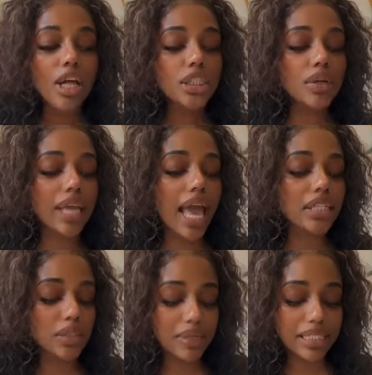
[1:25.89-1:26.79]
So
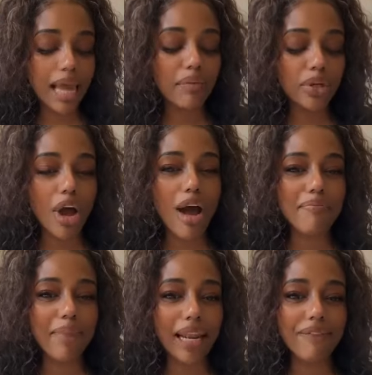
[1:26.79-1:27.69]
yeah, so it's like when y'all
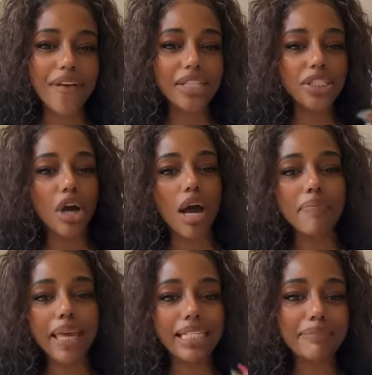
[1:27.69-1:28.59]
manifest,
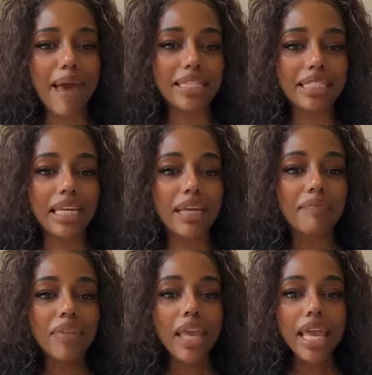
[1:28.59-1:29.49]
y'all be expecting